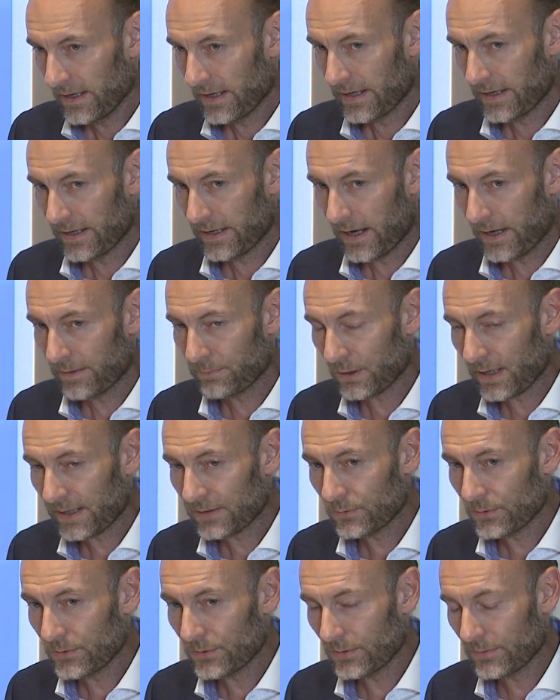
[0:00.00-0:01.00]
I would like
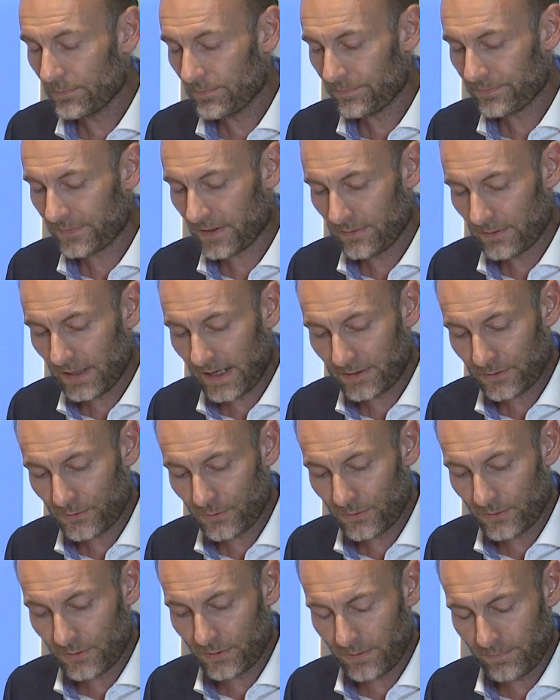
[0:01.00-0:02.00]

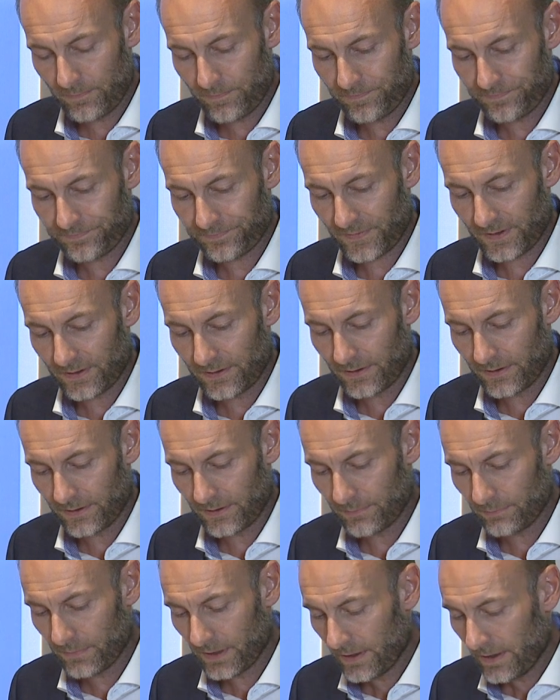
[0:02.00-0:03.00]
to
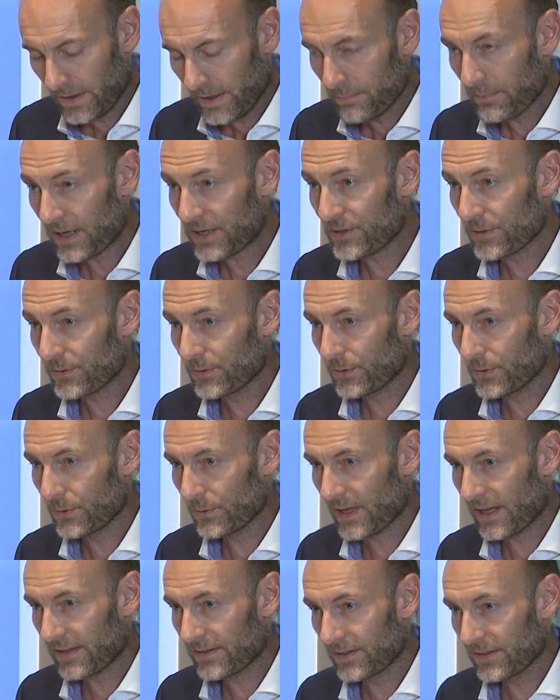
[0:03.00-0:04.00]
mention to you
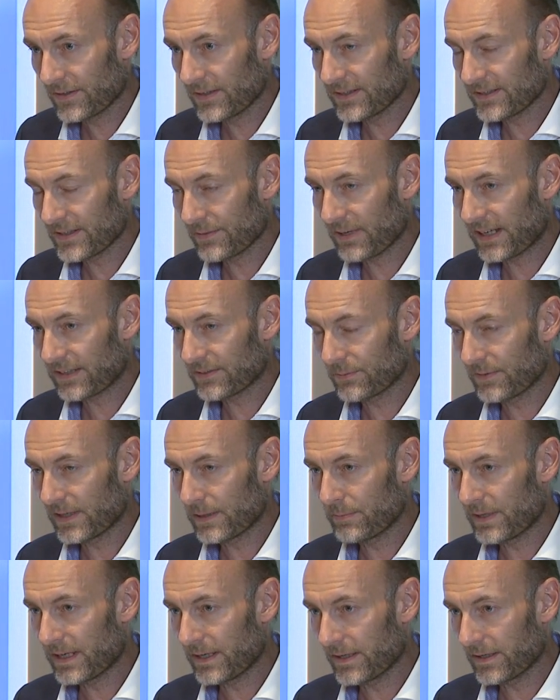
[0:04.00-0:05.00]
that this event will
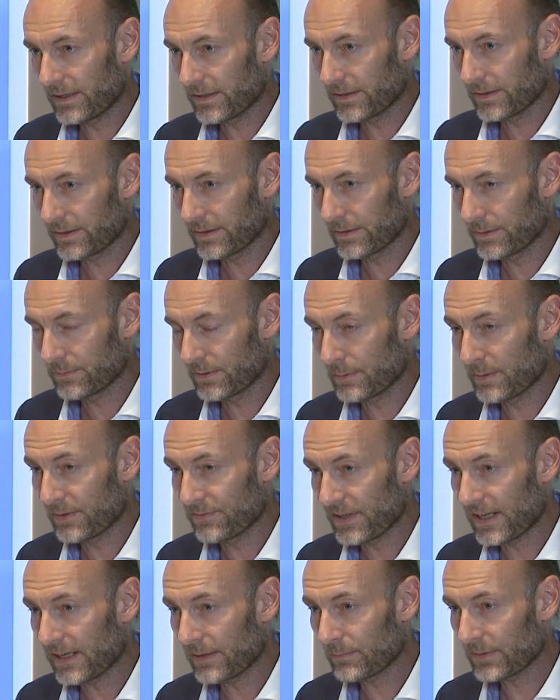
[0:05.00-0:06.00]
be
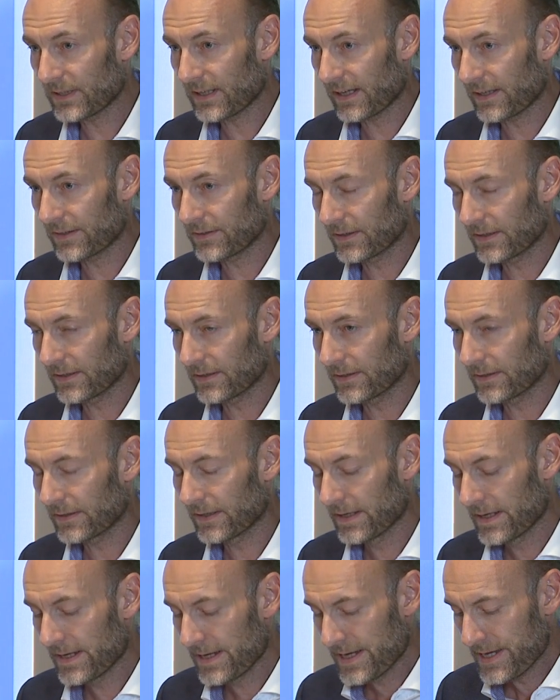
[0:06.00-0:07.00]
filmed and
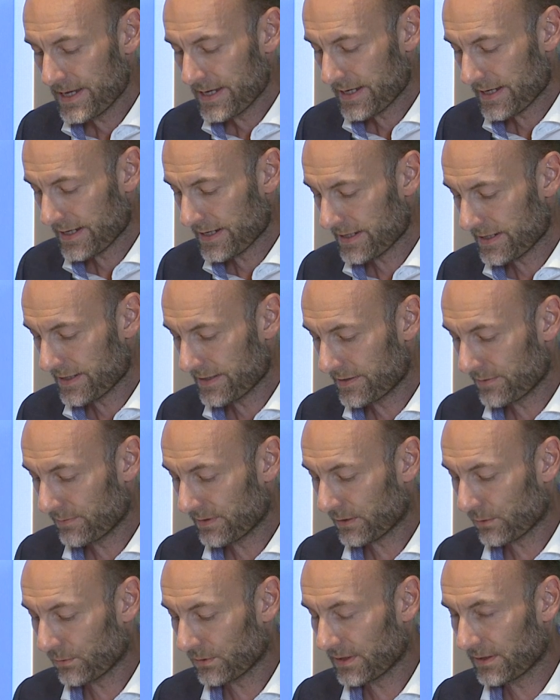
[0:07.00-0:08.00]
the
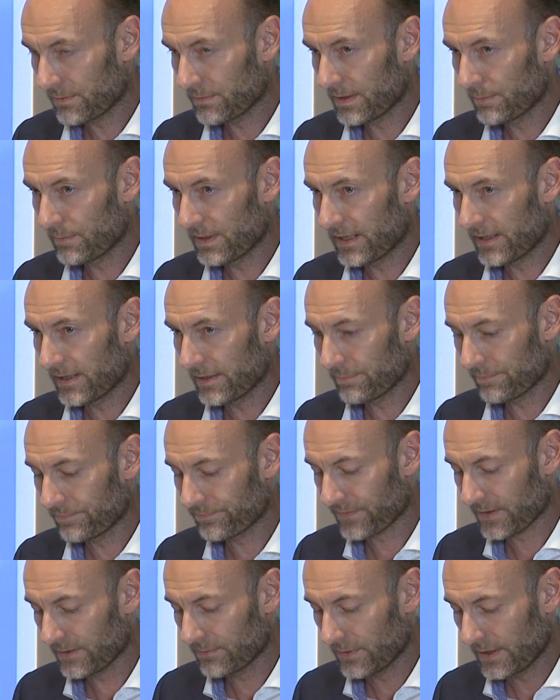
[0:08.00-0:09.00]
recording will be
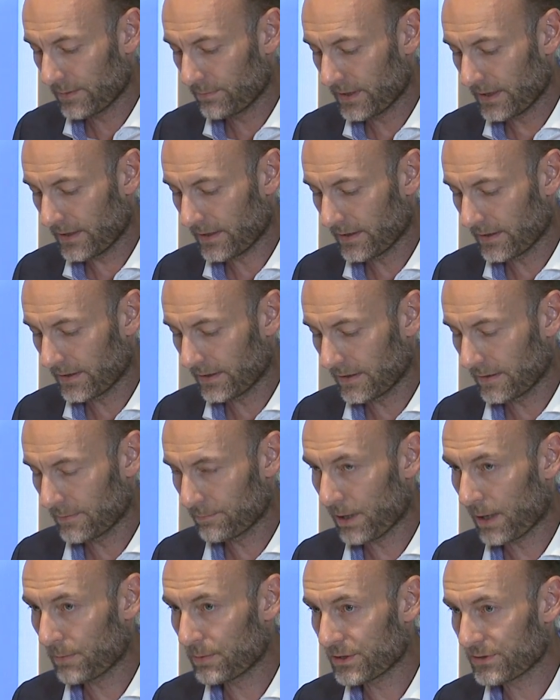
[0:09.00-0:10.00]

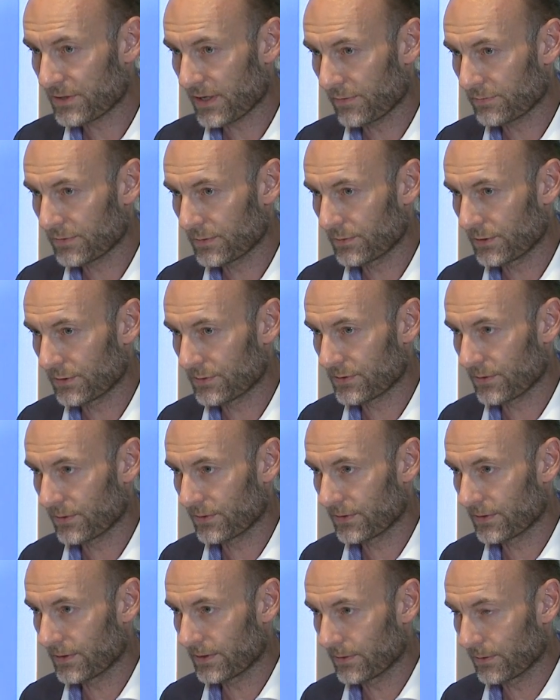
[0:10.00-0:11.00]
published afterwards
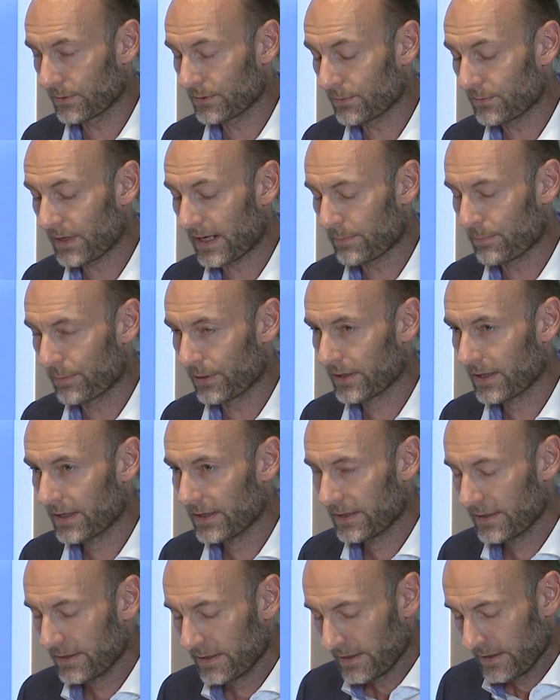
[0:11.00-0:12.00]
on the web.
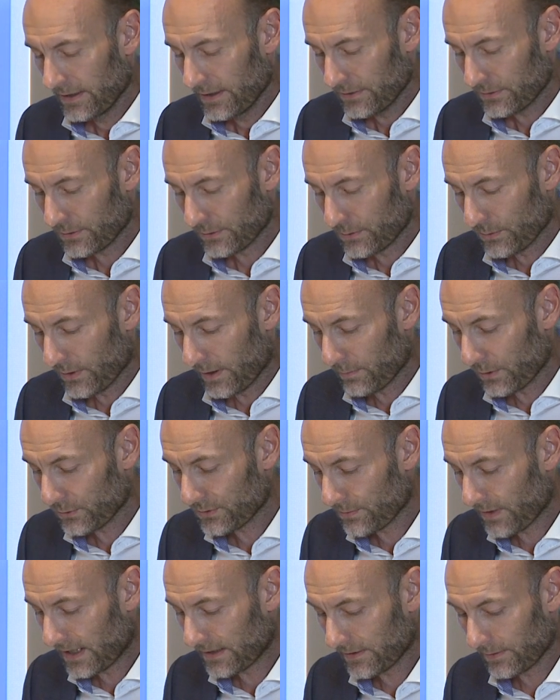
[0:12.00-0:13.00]
So you are
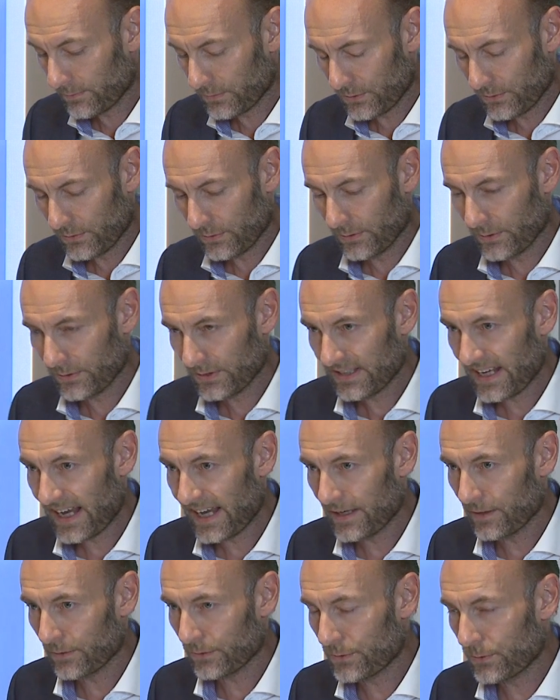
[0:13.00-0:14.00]
most welcome to
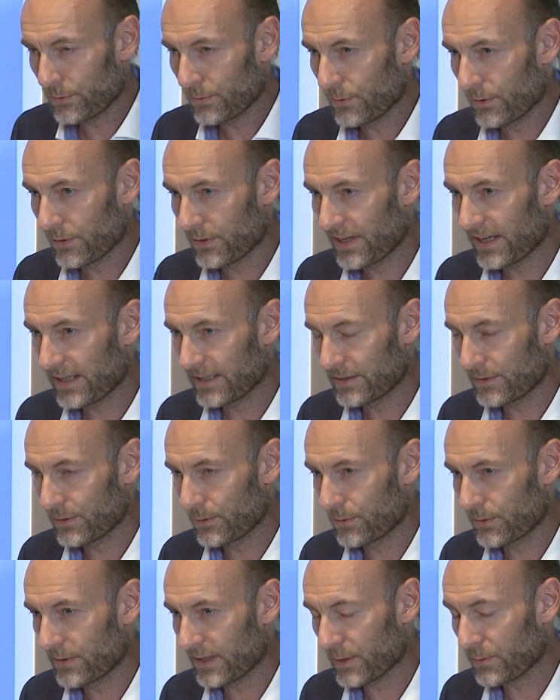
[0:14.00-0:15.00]
say or do things
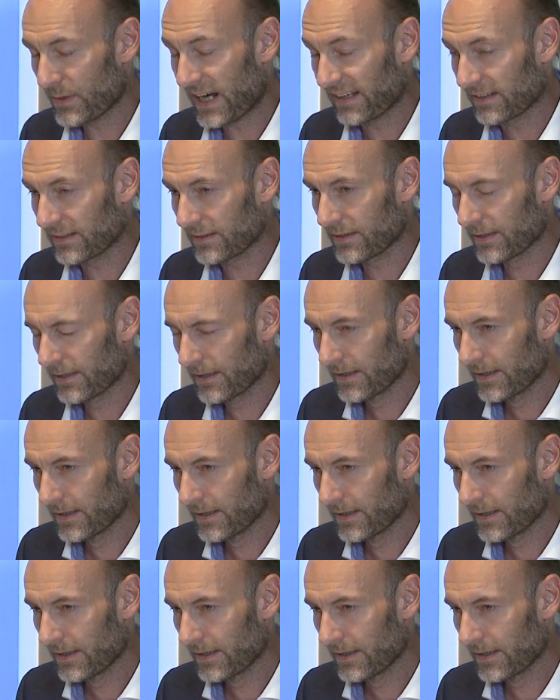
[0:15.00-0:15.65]
you regret,